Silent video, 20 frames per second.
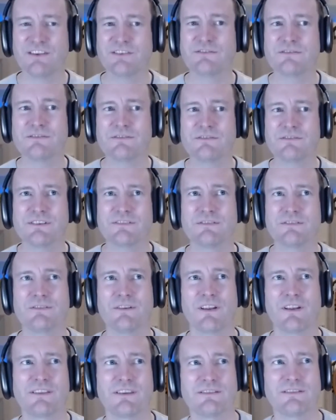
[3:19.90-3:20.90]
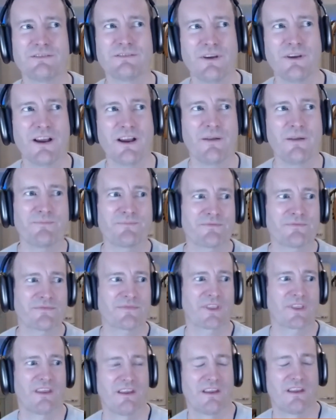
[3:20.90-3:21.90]
And did you
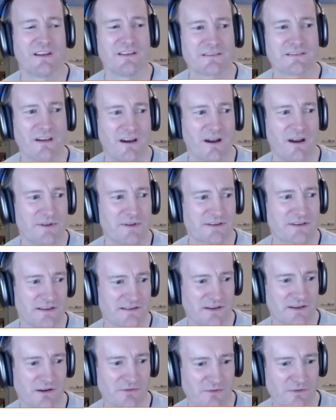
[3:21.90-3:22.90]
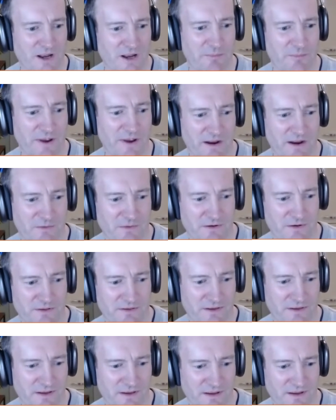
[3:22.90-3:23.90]
sorry, I mean, it's going really
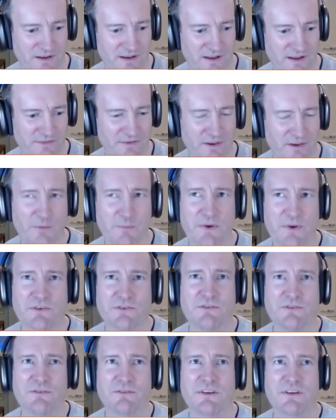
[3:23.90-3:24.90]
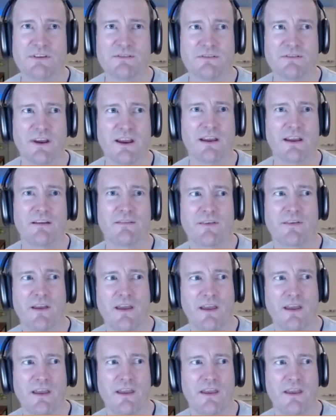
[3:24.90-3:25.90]
backwards in time, but did you have
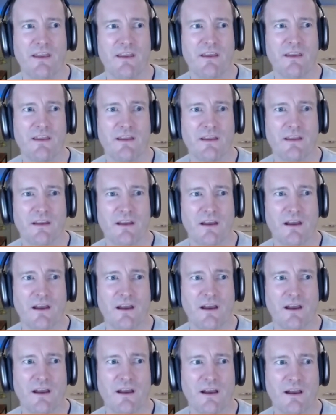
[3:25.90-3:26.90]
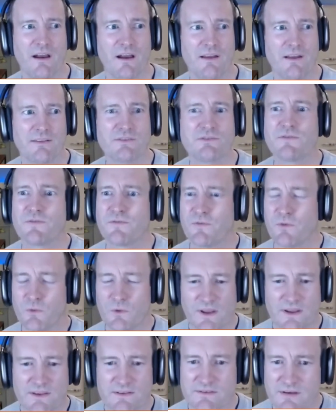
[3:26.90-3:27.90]
did you
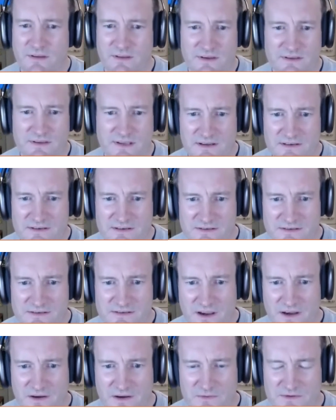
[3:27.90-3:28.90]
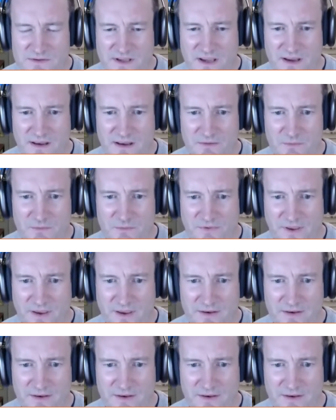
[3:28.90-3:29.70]
fall into the intelligence side, or was that